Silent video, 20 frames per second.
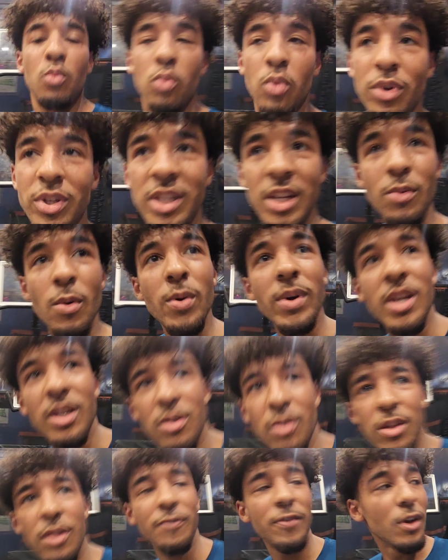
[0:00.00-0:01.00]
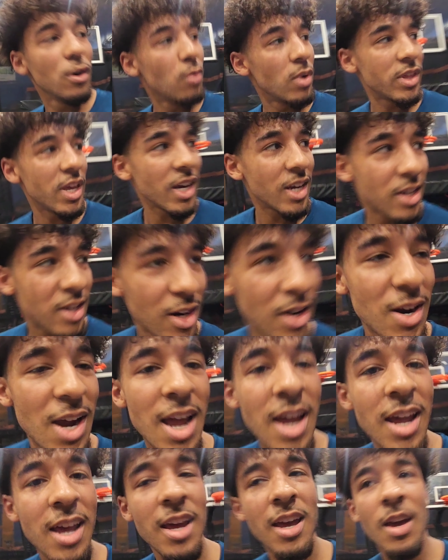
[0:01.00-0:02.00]
We'll see what we can do on the field and what they can do.
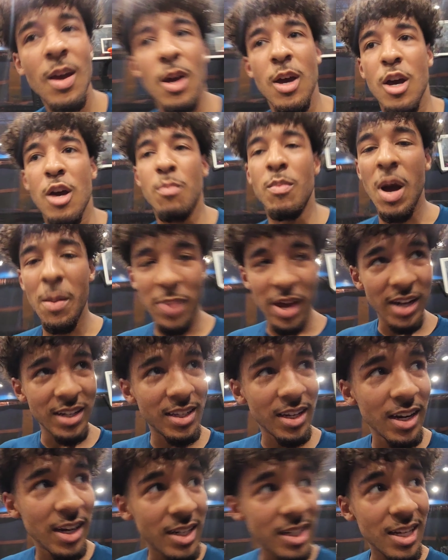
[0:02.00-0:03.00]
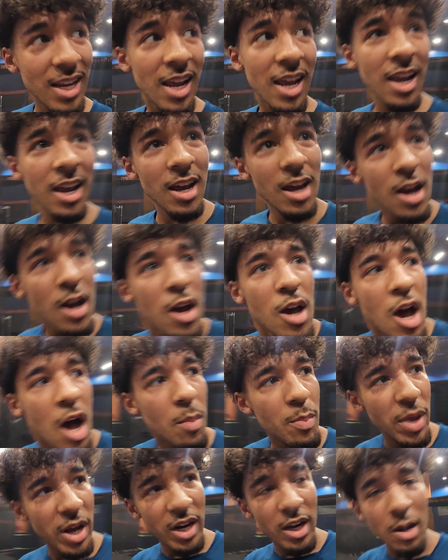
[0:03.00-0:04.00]
My bets is
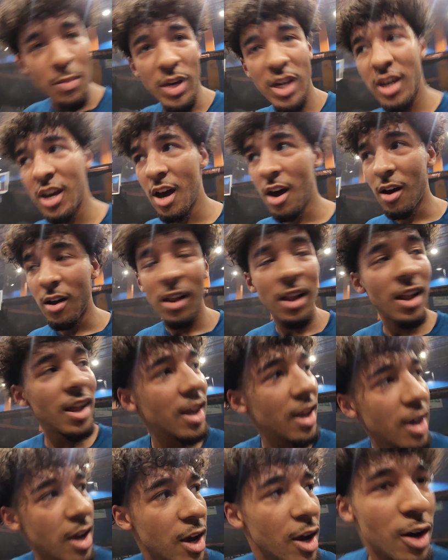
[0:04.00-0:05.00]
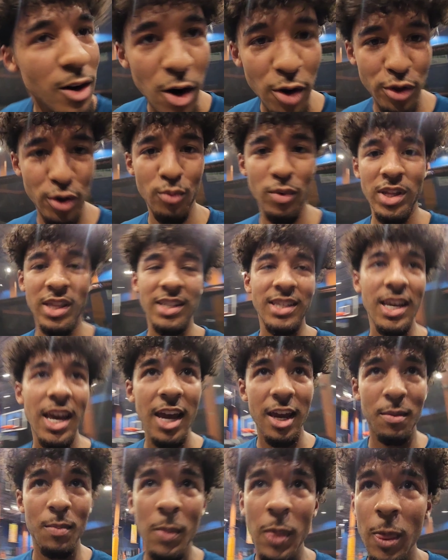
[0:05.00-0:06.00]
I'm betting on Mikel and Arthur to win this
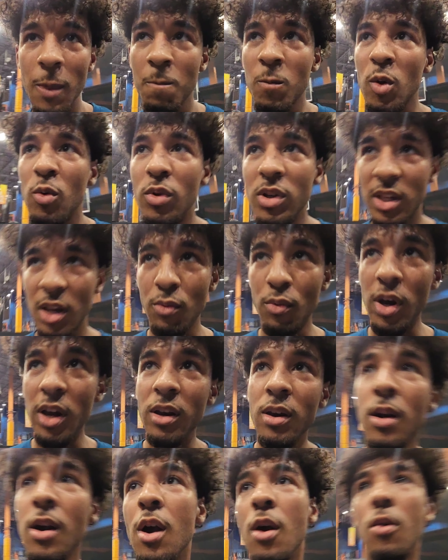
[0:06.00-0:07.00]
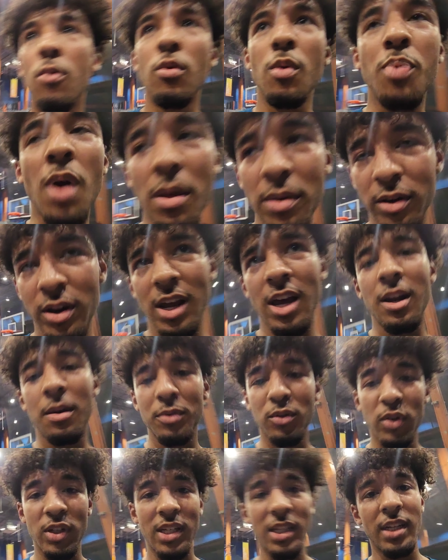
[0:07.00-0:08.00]
game. Once they win, we're probably going to end up
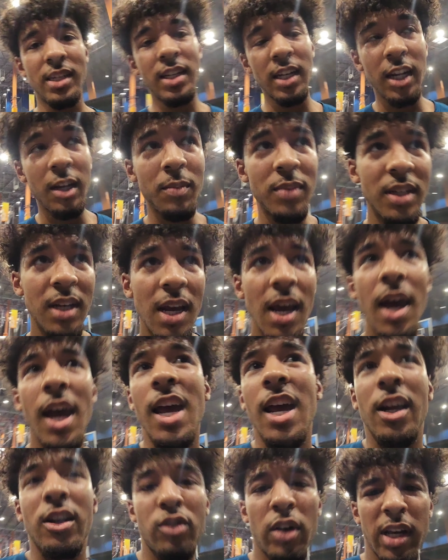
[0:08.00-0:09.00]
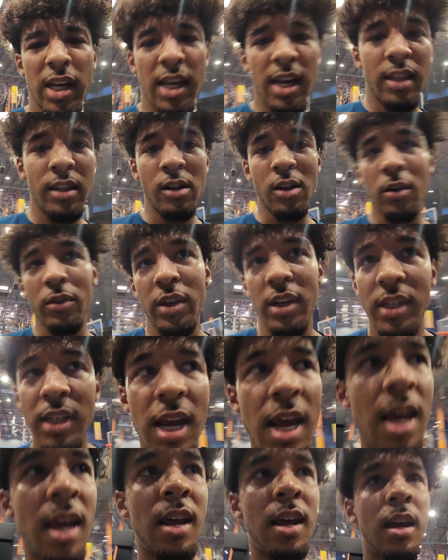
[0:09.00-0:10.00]
switching the teams so I can get, you know, this,
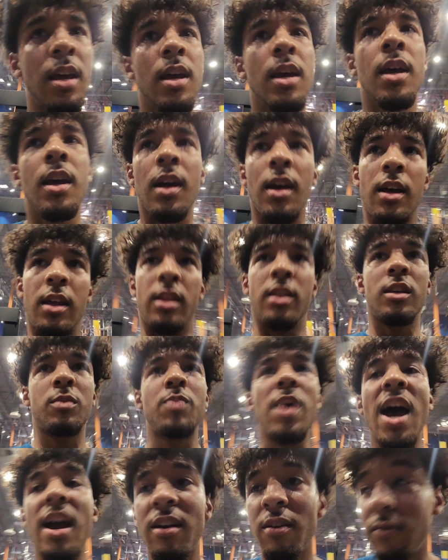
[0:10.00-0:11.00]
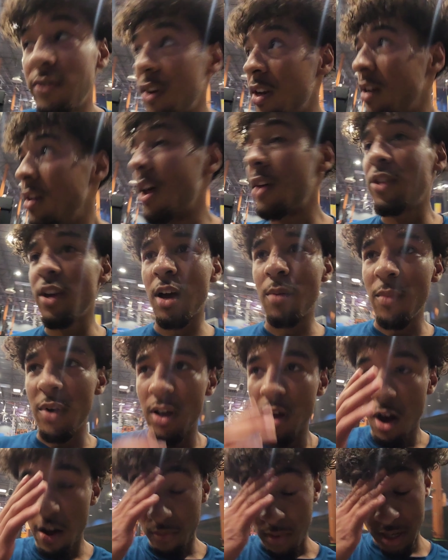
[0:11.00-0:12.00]
this pack of nothing
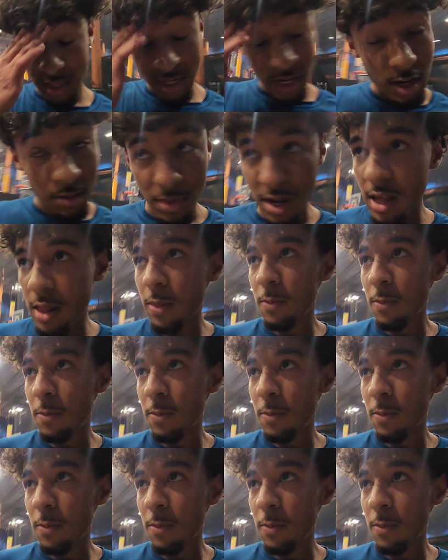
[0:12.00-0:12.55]
off my team